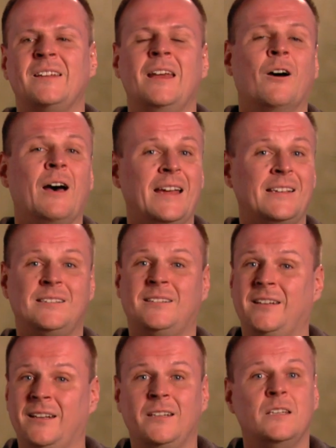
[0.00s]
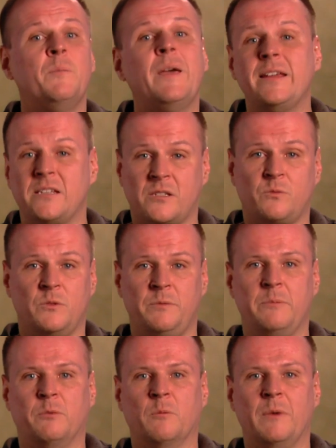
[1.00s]
Now, I get in debates with
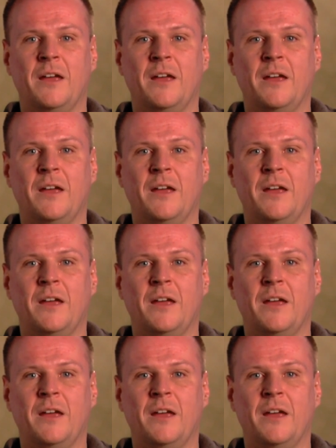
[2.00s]
people